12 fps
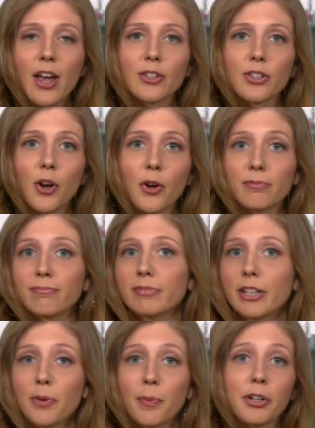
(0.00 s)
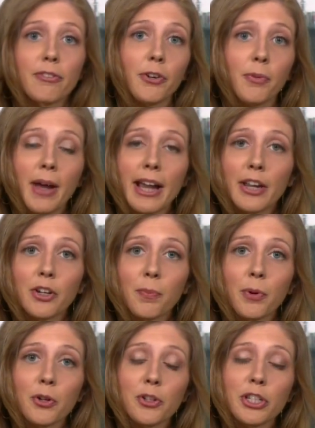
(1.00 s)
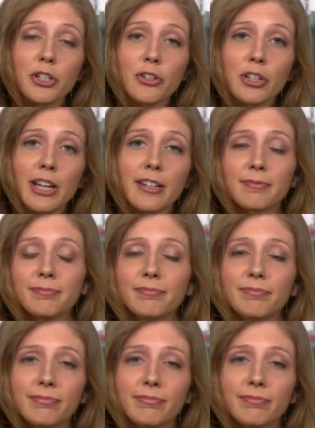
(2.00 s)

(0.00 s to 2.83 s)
So then you put your phone back in your purse and you're done.